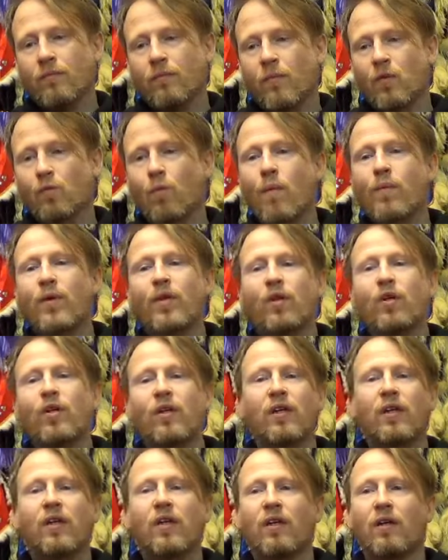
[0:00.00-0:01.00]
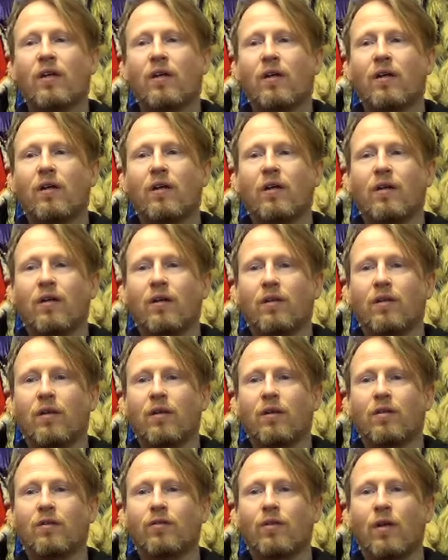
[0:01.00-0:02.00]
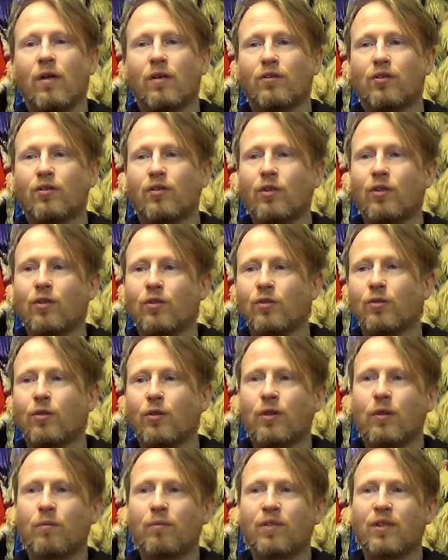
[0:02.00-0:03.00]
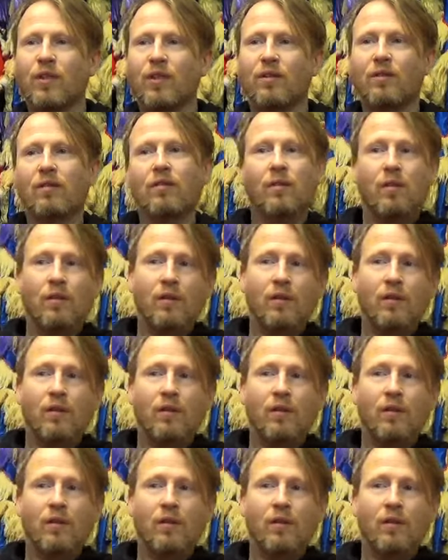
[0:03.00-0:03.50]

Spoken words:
when we look at a student who comes in,